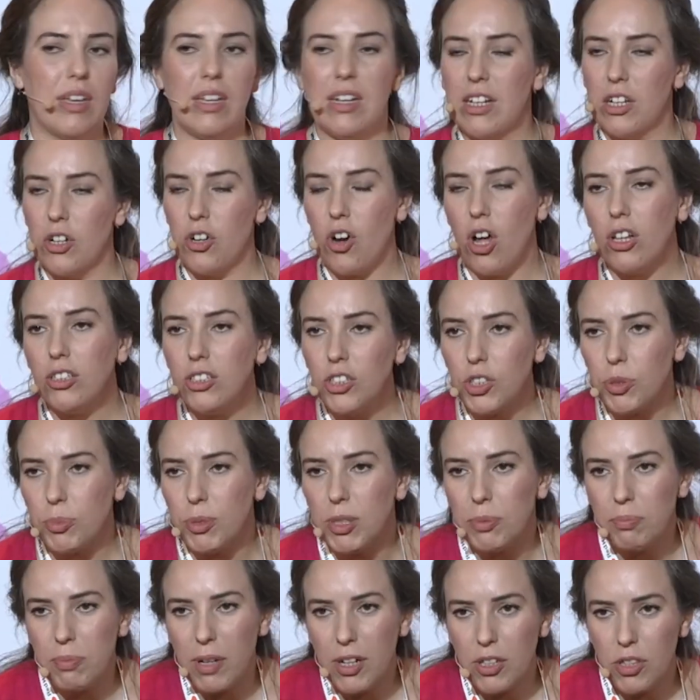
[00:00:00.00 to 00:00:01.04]
an
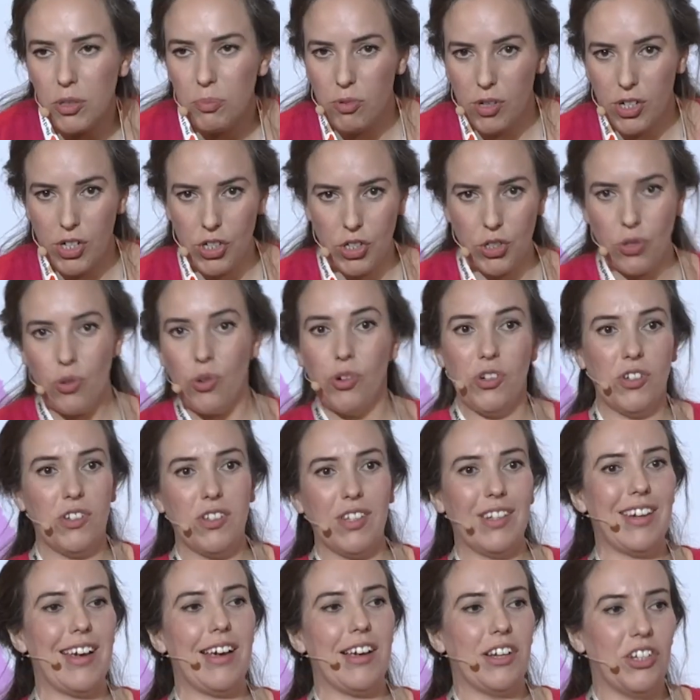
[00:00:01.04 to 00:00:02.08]
acknowledgement by the British
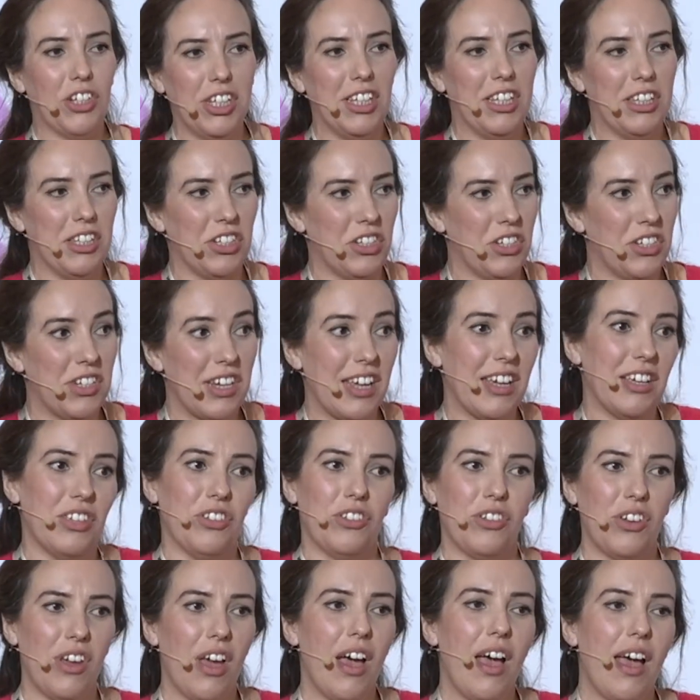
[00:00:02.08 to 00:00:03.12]
courts that actually the
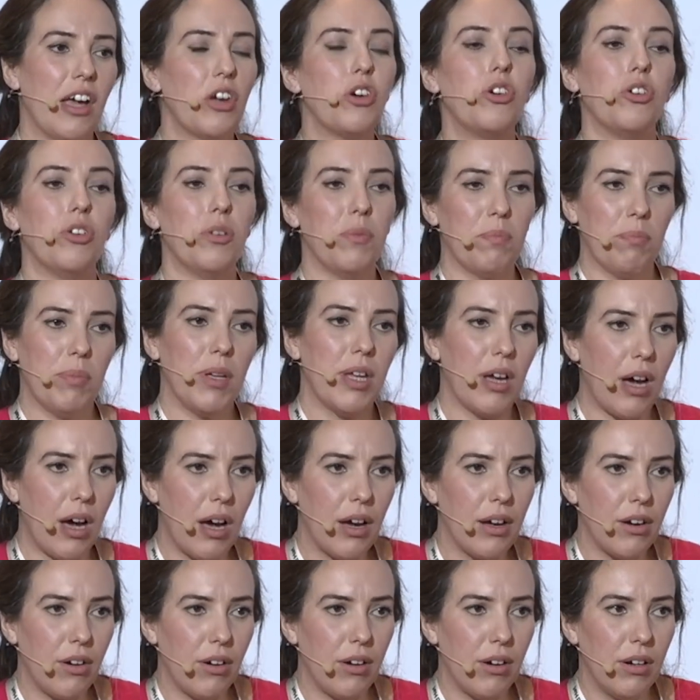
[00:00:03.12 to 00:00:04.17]
stakes couldn't be
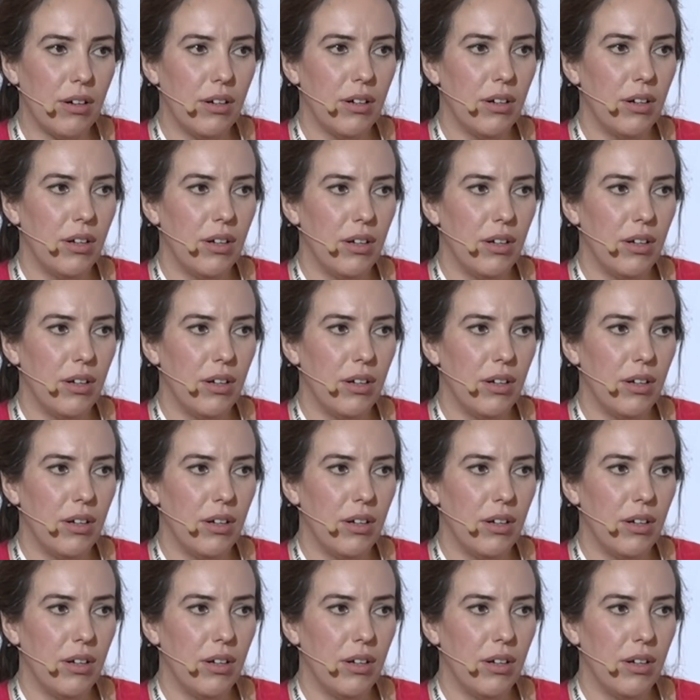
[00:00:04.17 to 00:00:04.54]
higher.